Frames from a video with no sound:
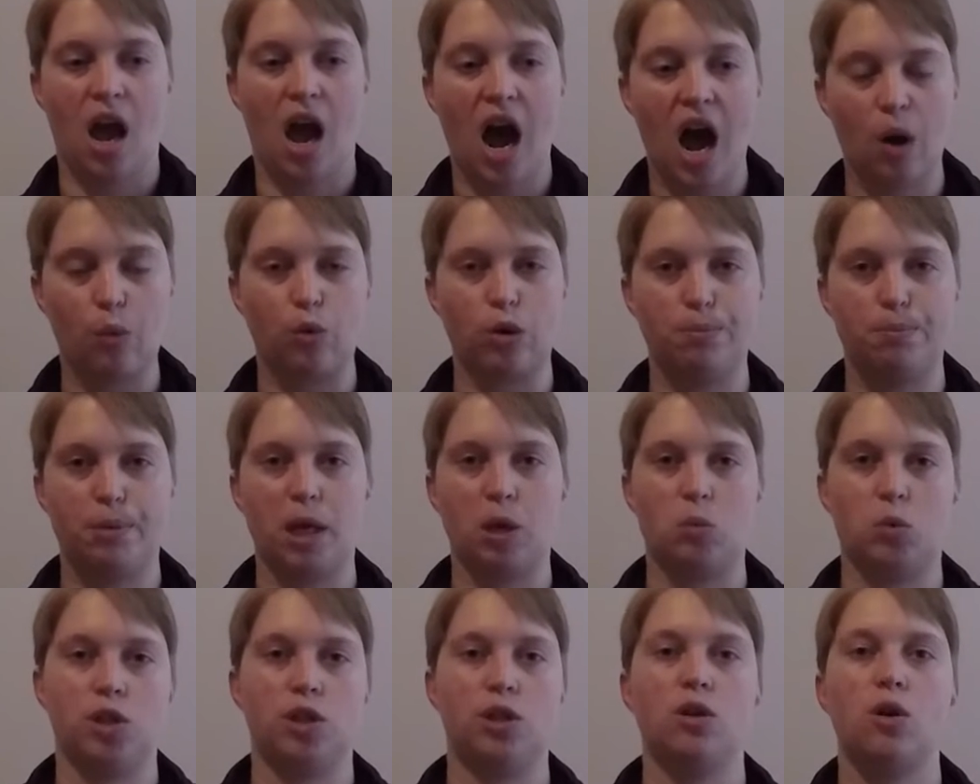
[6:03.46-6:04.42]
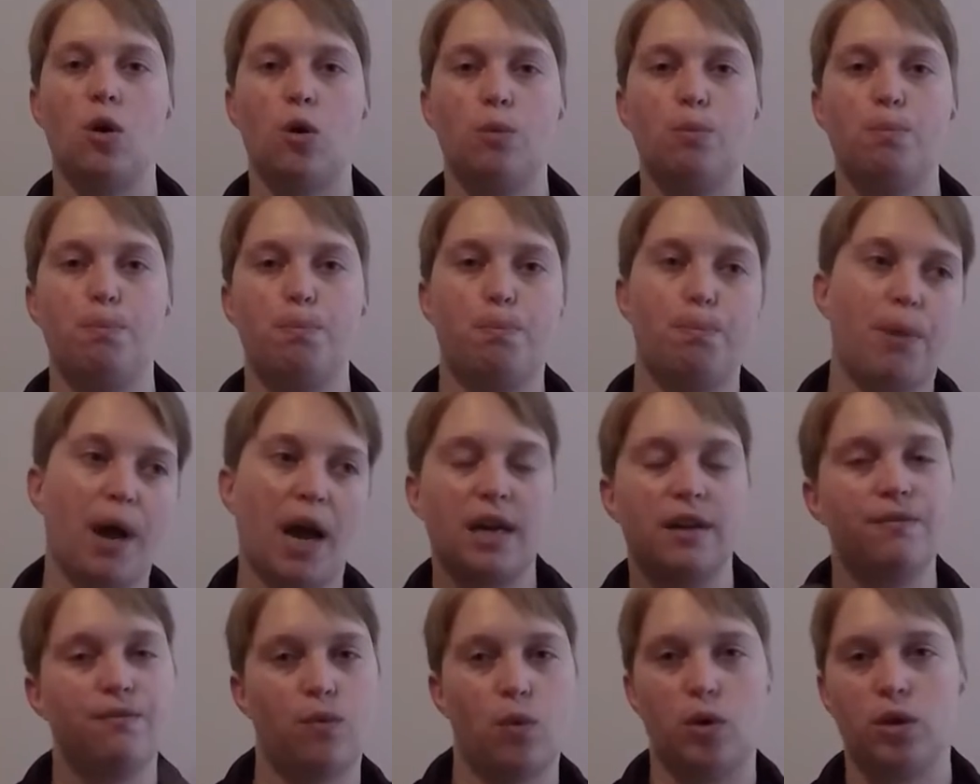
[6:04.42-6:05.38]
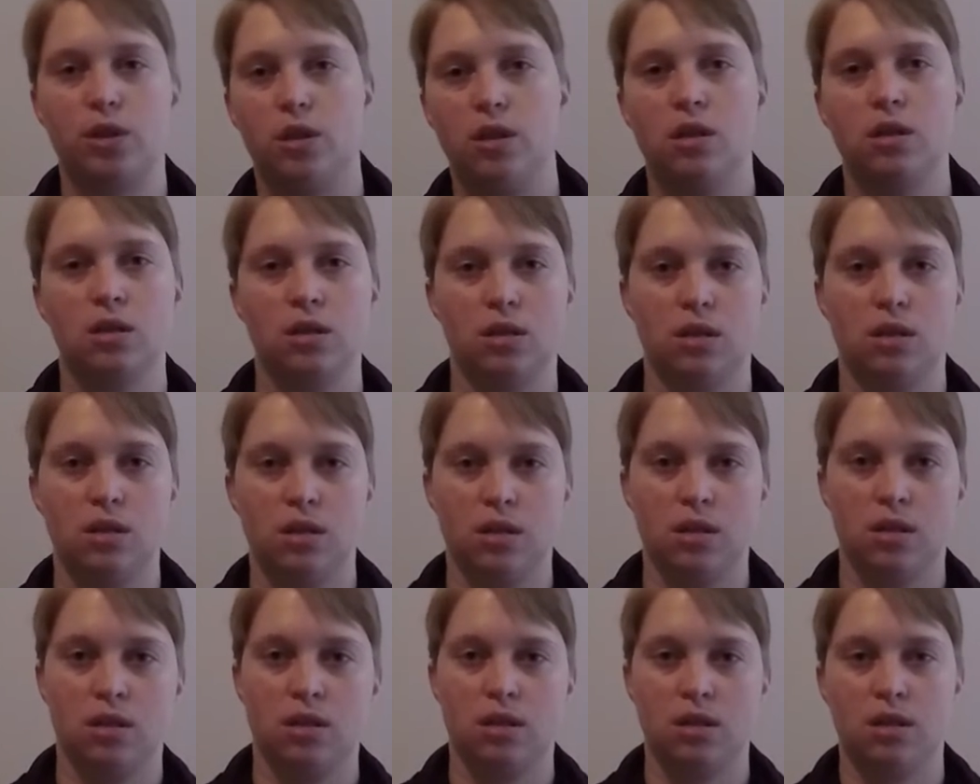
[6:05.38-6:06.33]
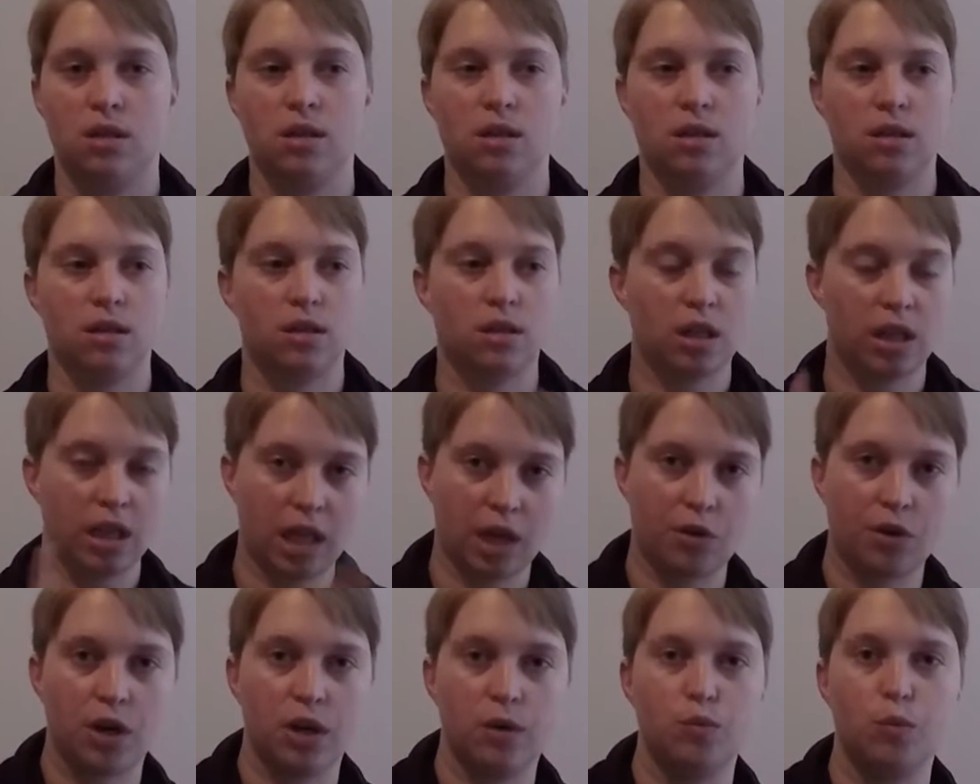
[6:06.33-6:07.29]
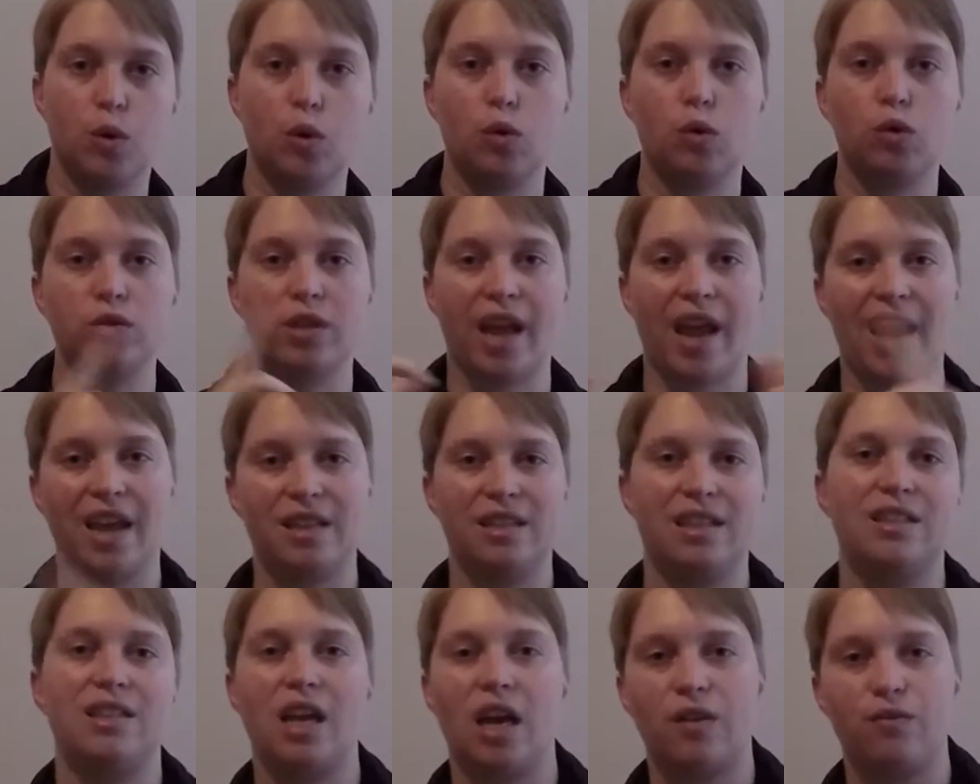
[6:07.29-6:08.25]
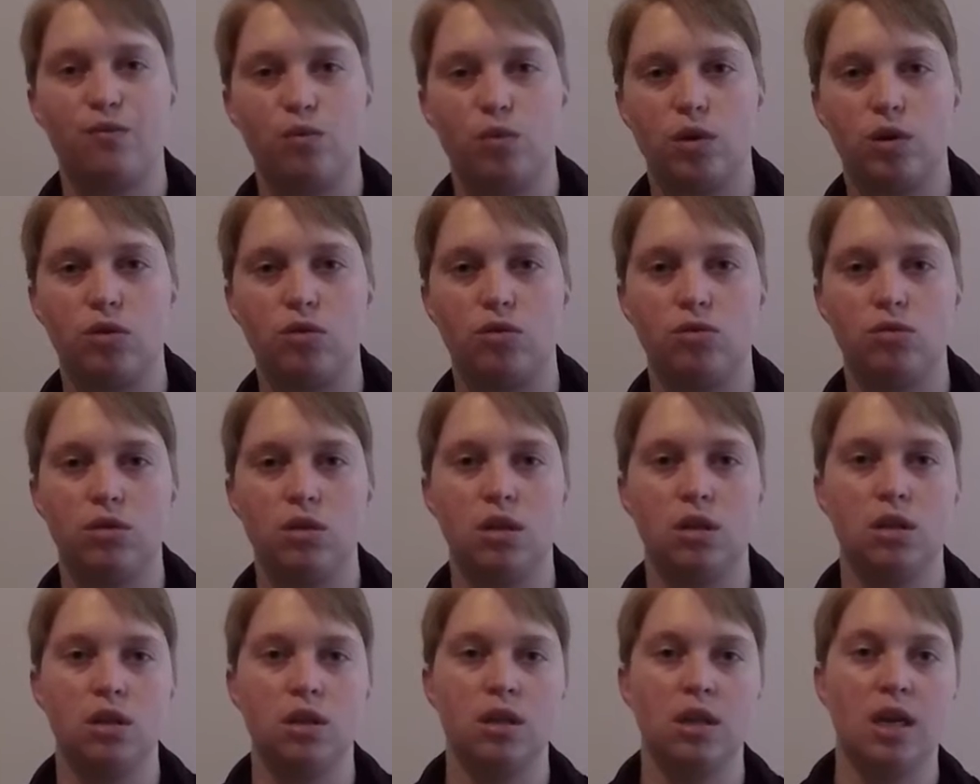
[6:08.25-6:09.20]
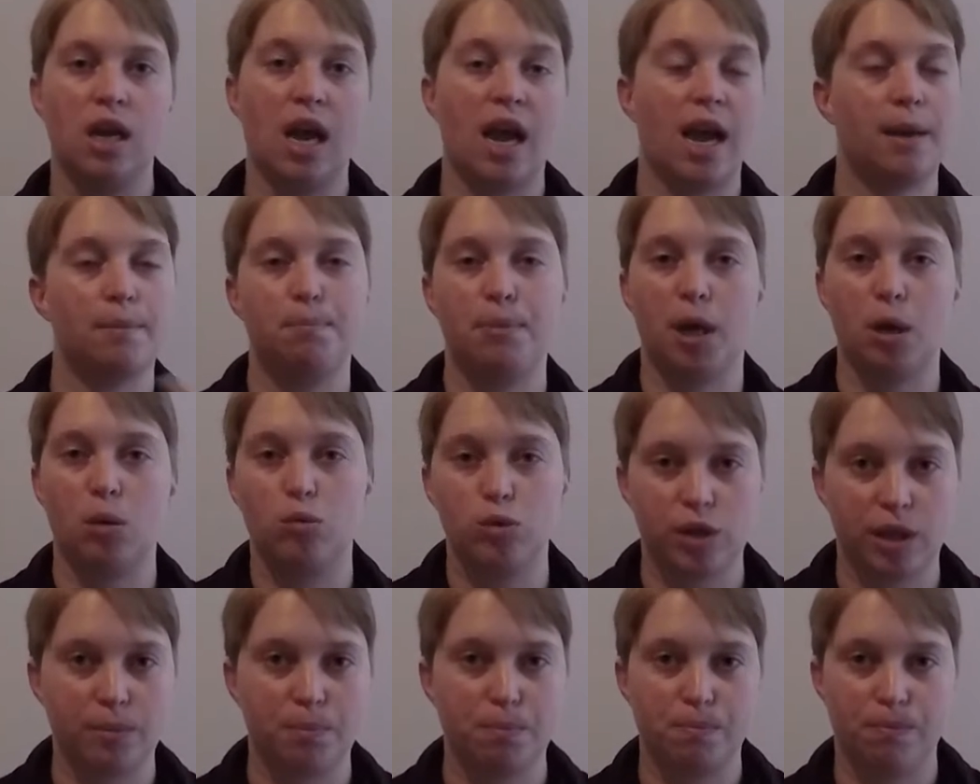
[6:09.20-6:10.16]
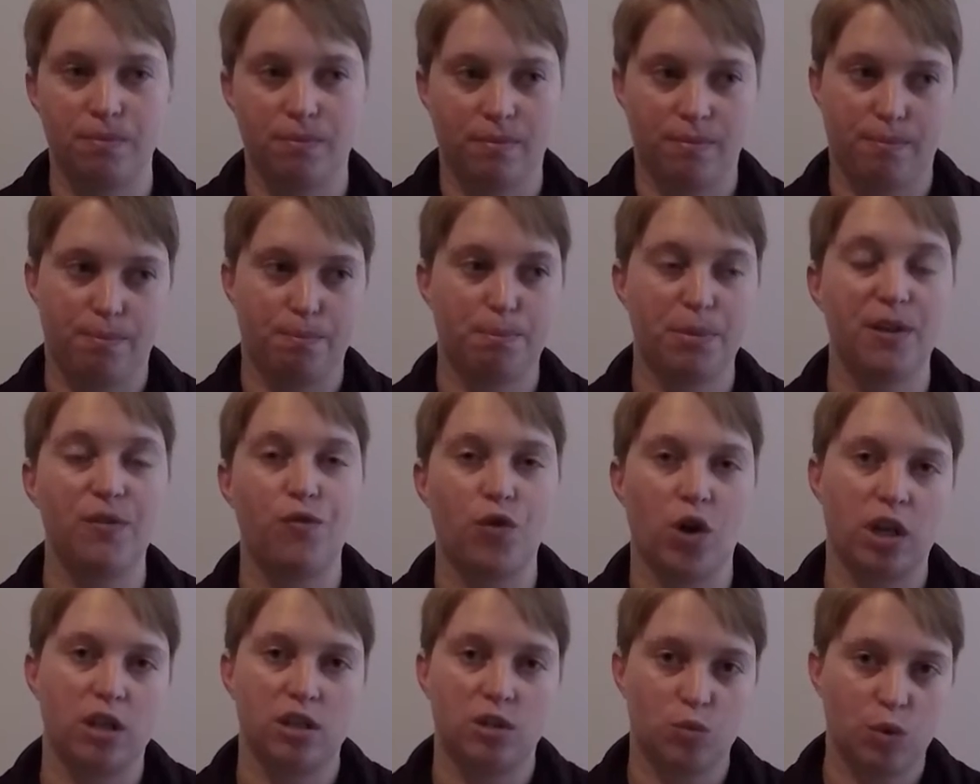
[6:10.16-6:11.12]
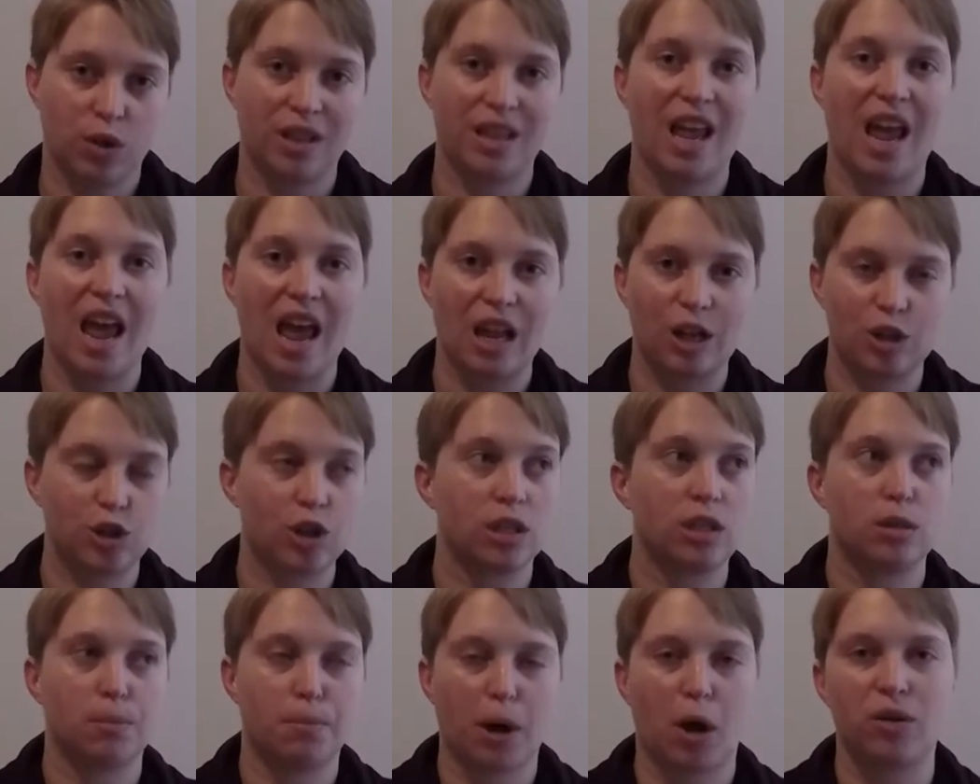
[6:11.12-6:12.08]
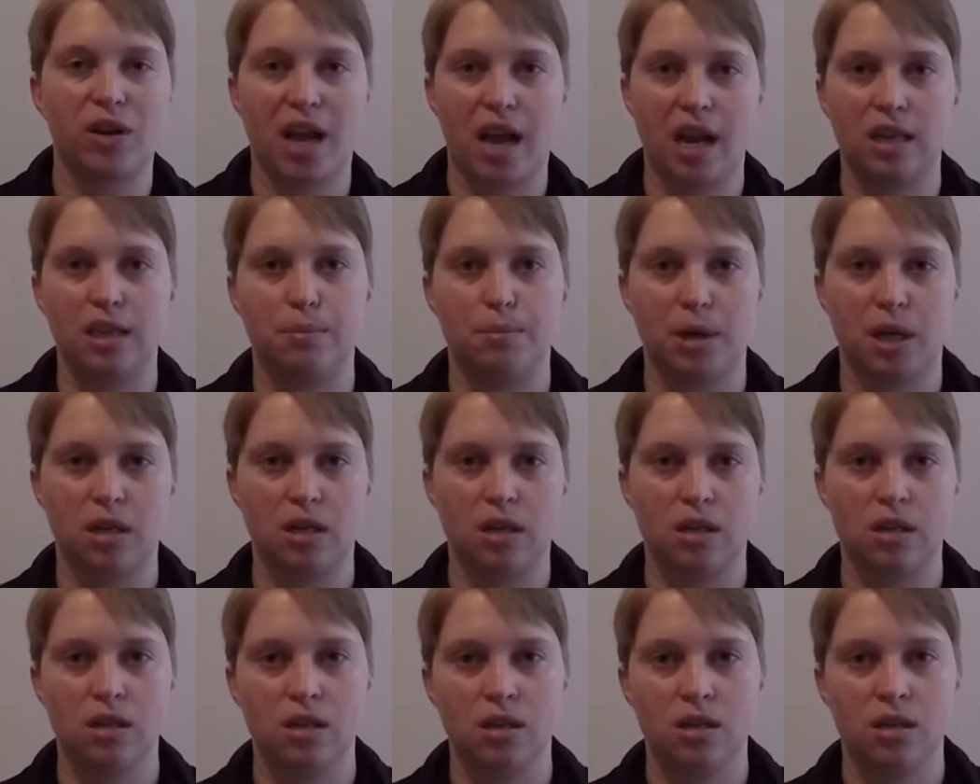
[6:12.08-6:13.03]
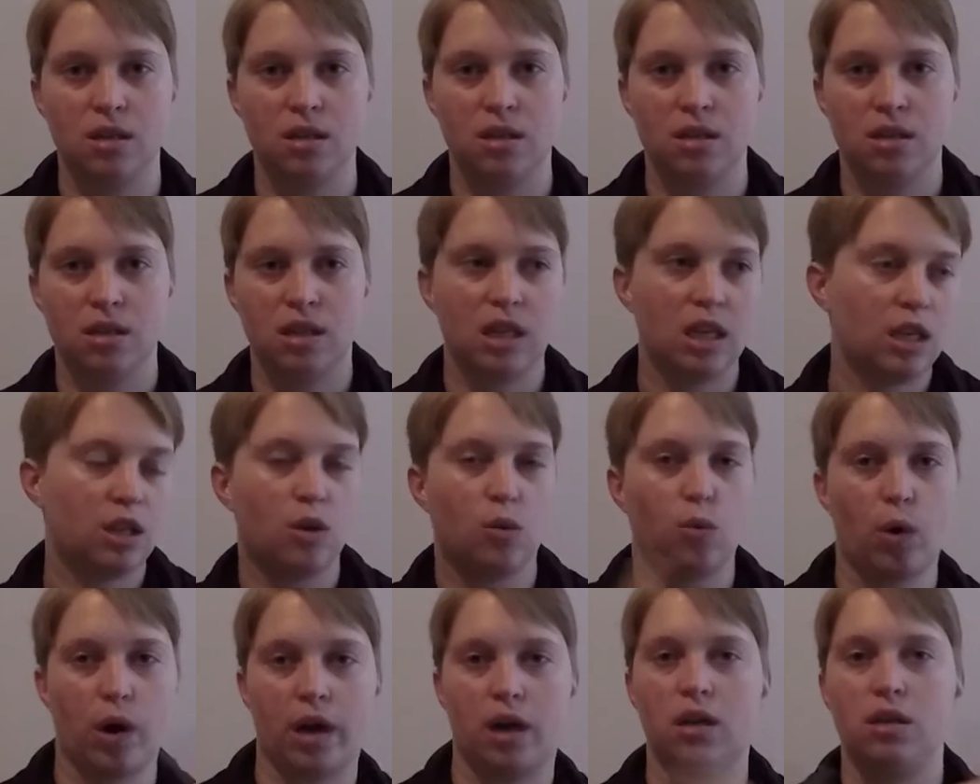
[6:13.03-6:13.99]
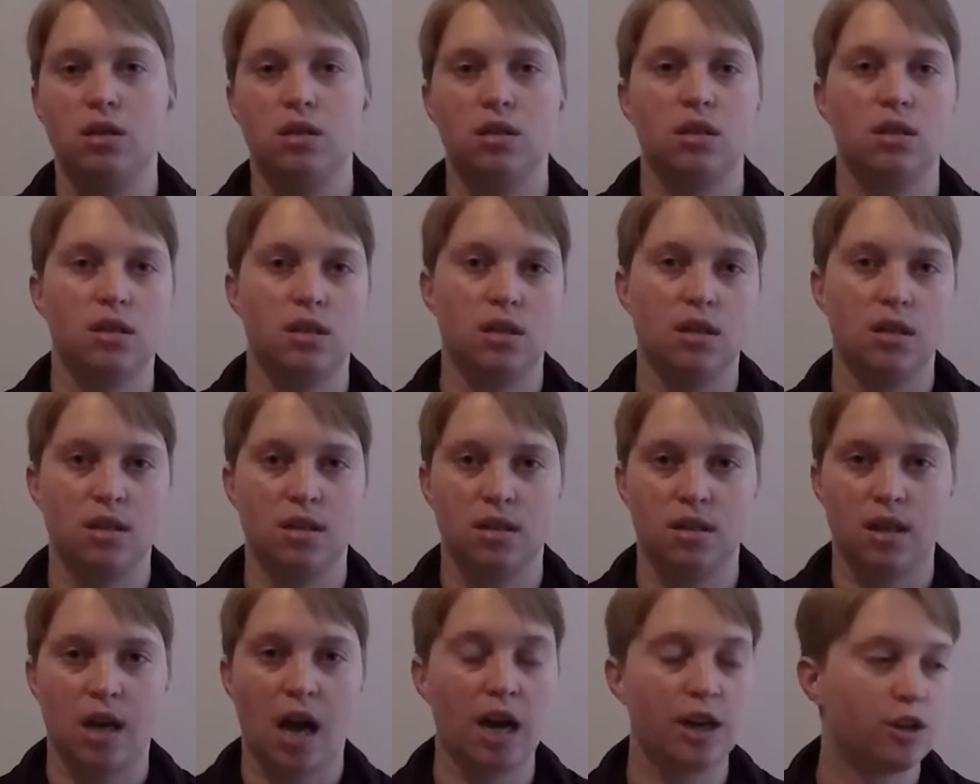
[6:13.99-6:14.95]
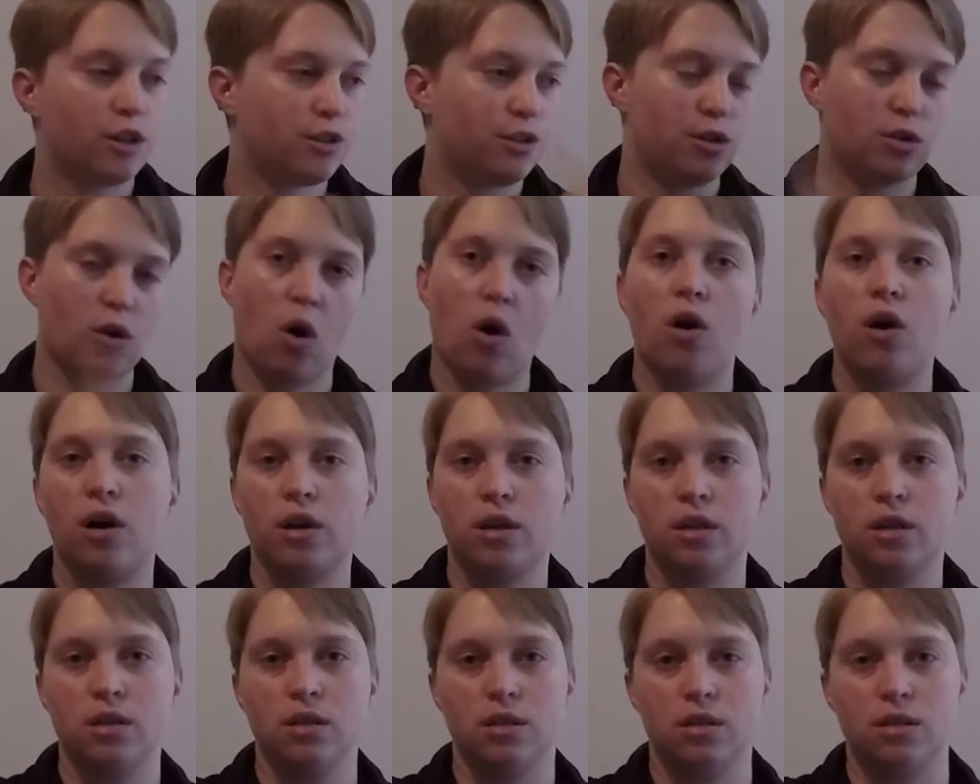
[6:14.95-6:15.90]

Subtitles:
I would be able to go back and forth the hearing world and the deaf world and be able to be friends with just about anybody either way. I could talk